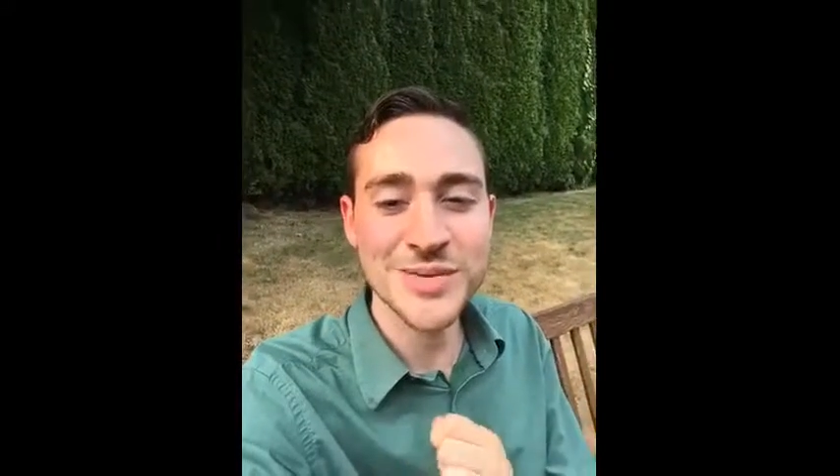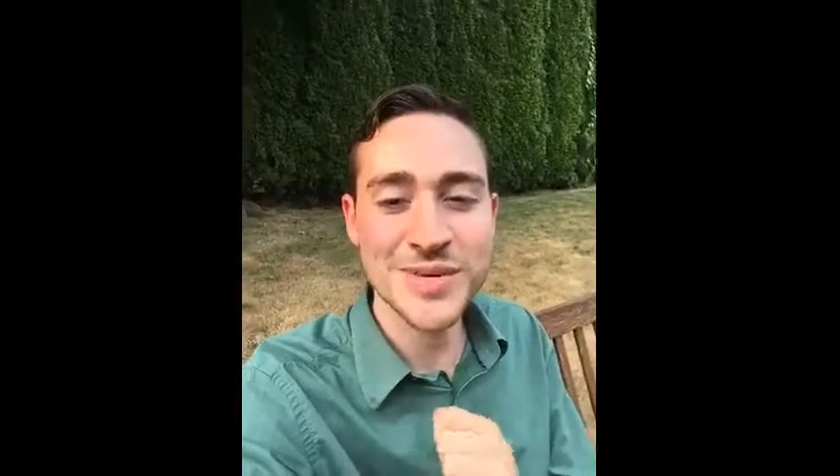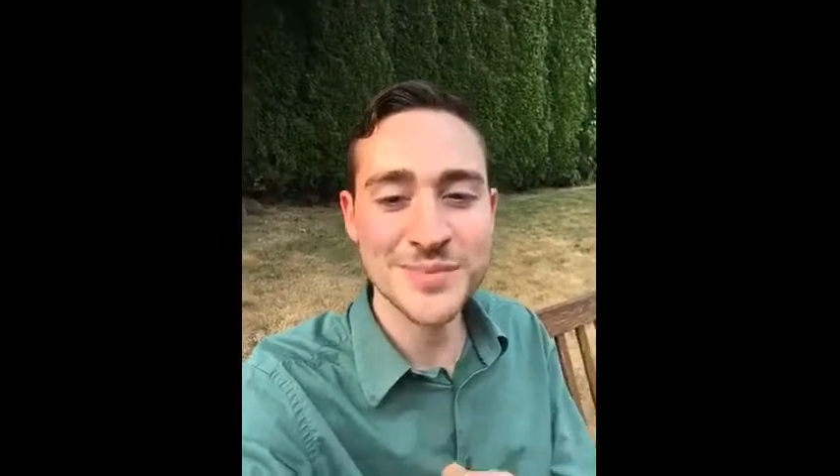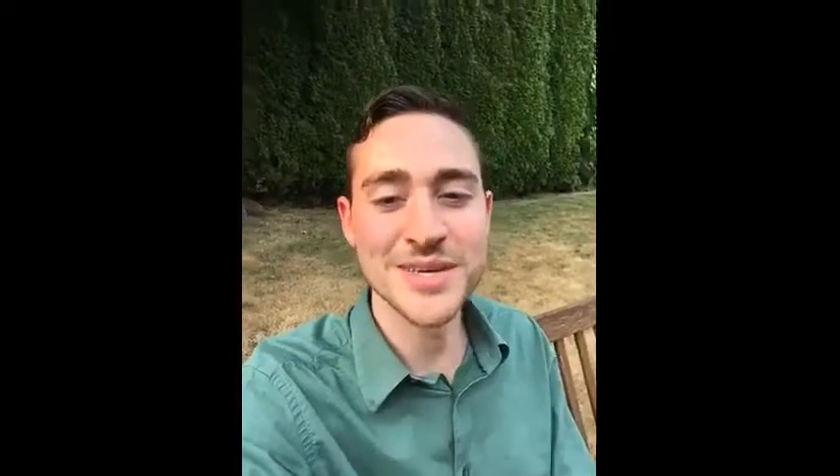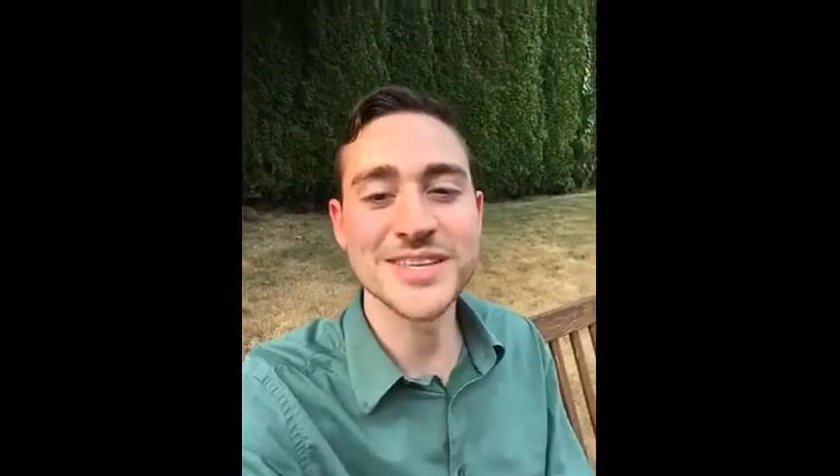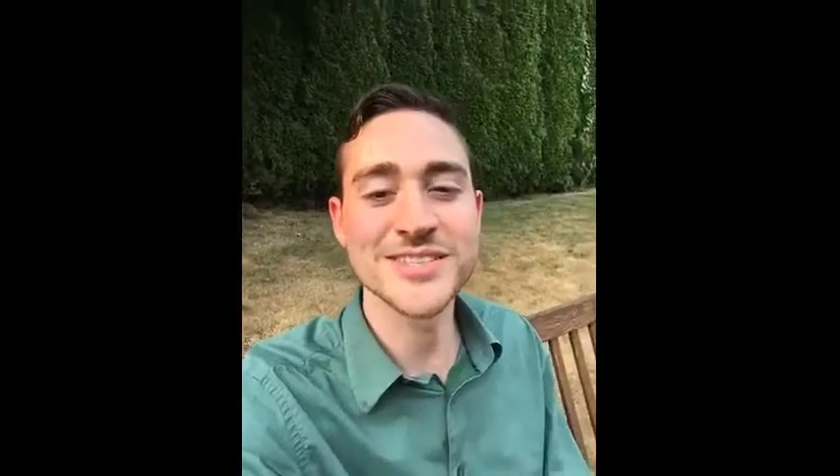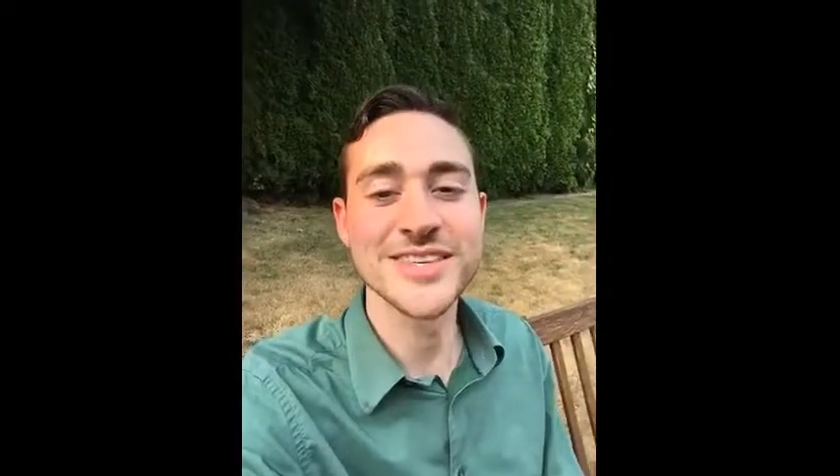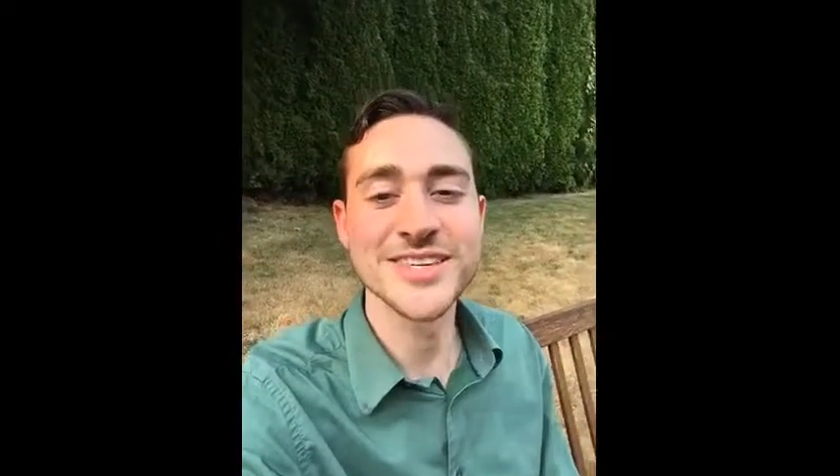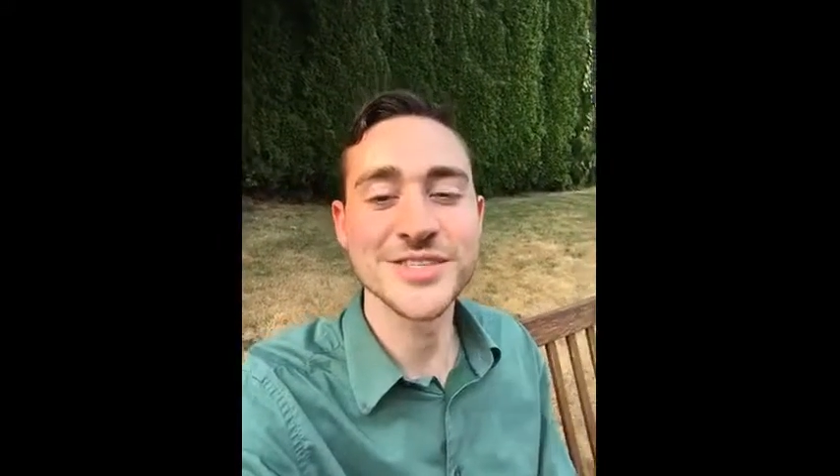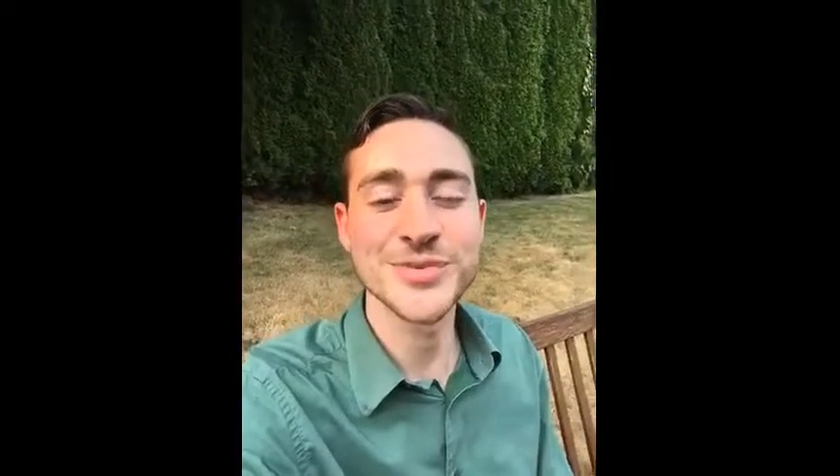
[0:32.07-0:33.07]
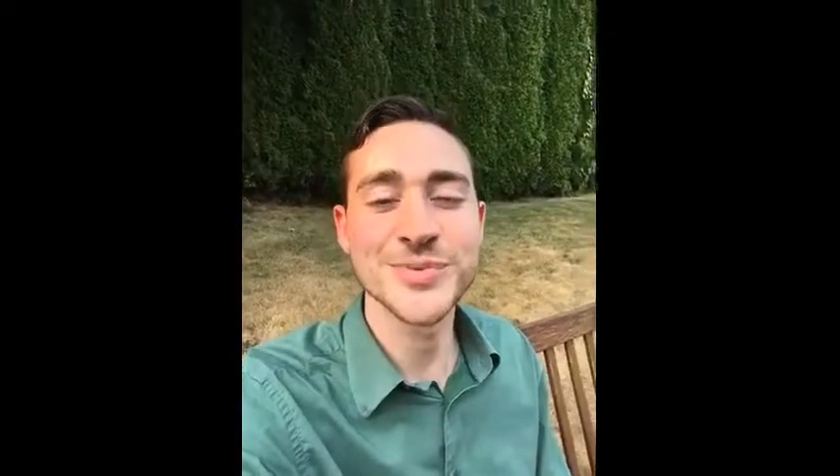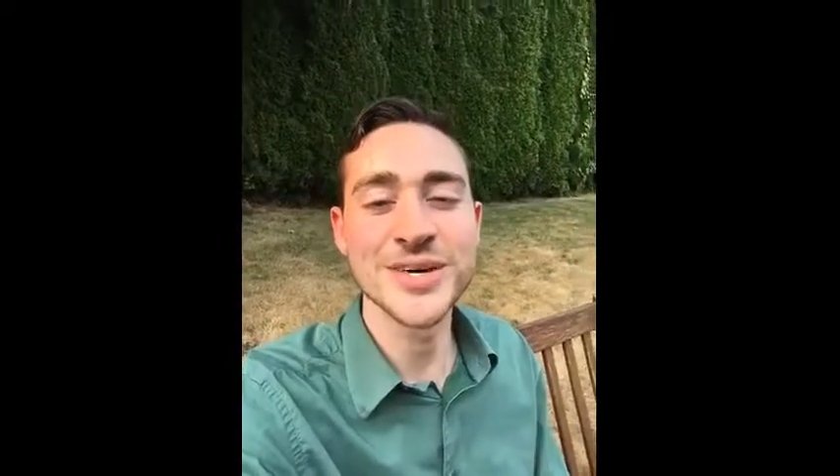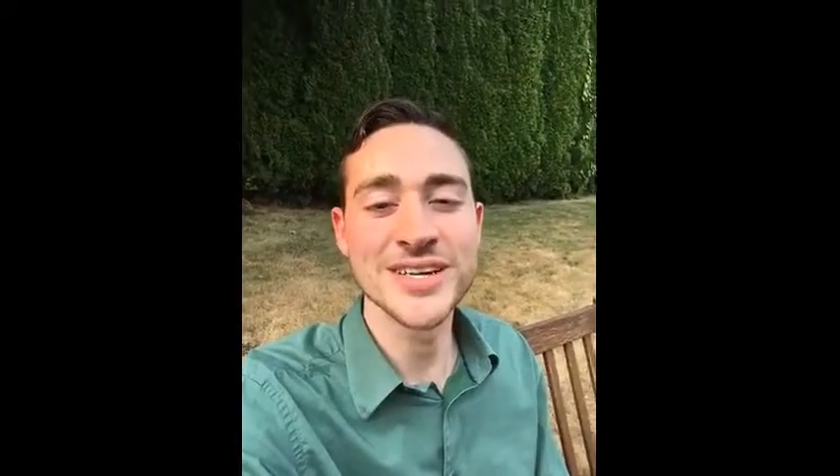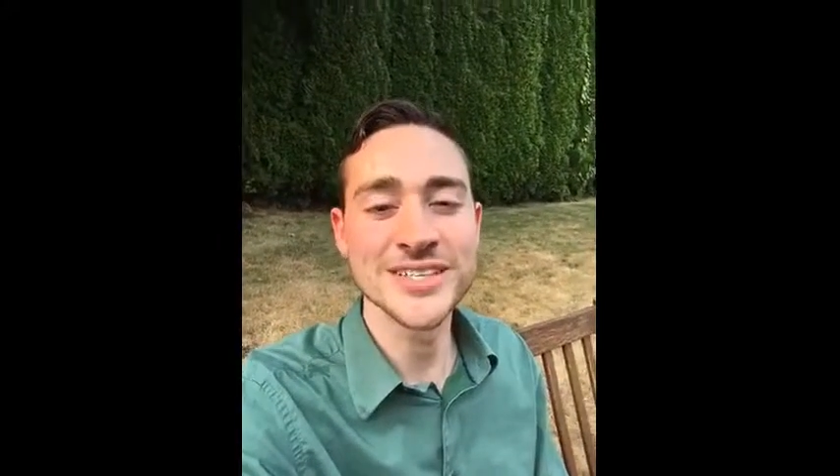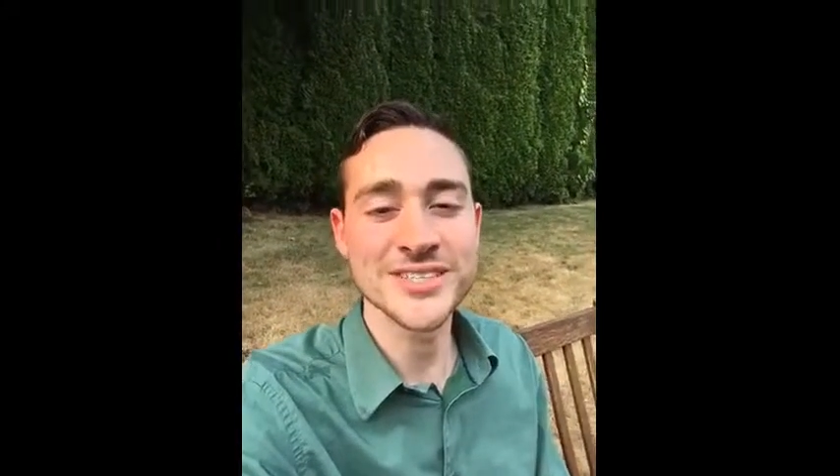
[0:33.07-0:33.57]
one of the biggest things
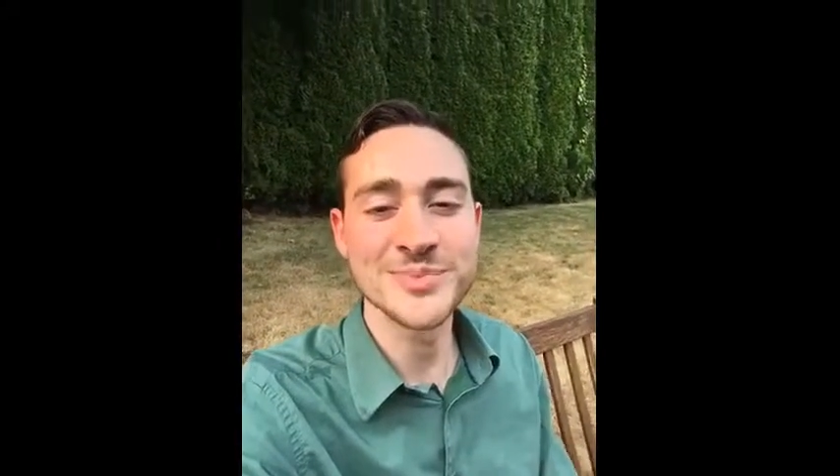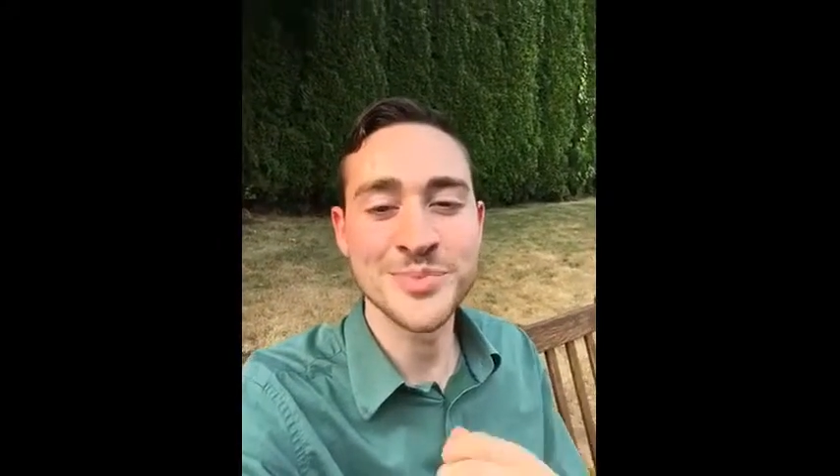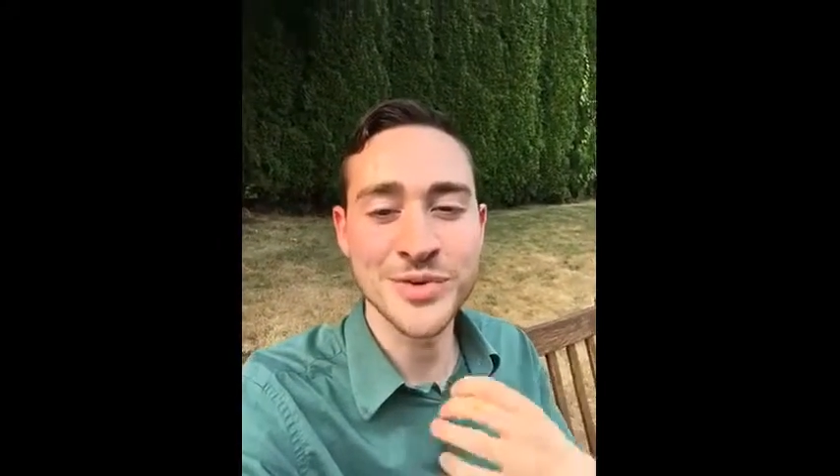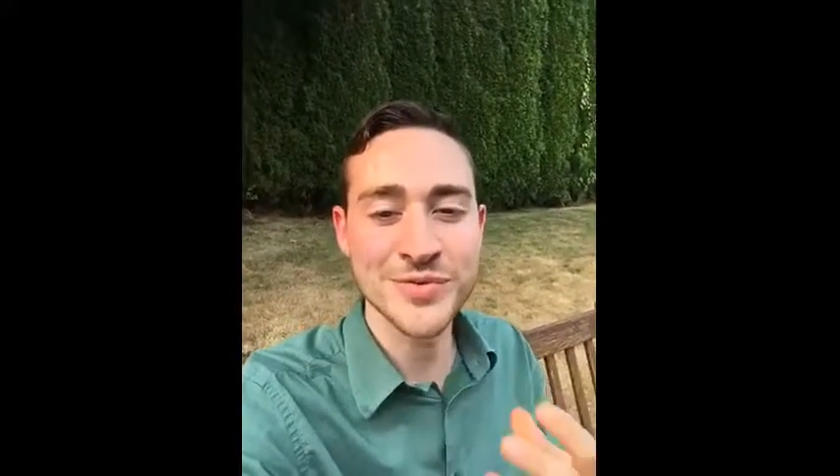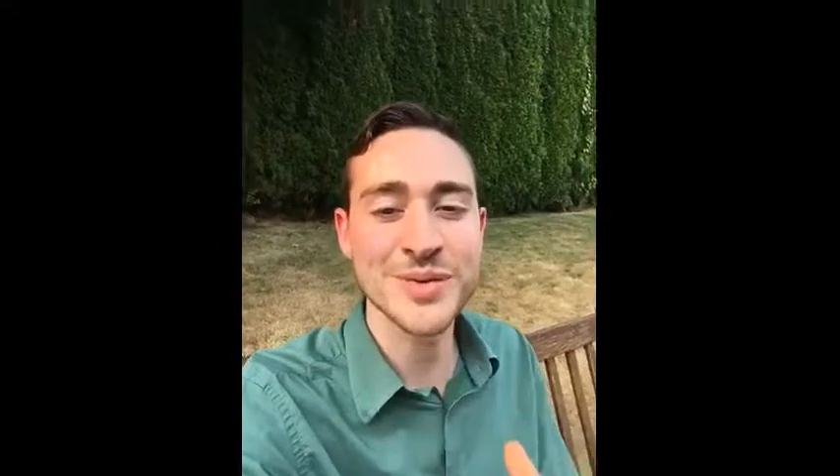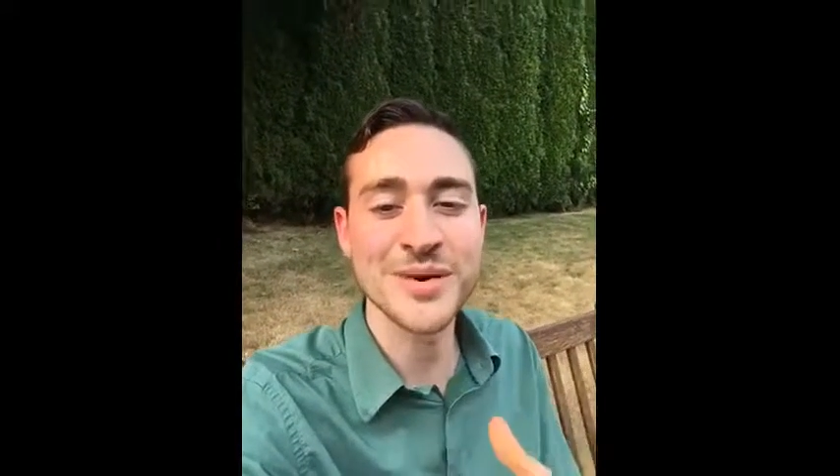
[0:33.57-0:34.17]
was improving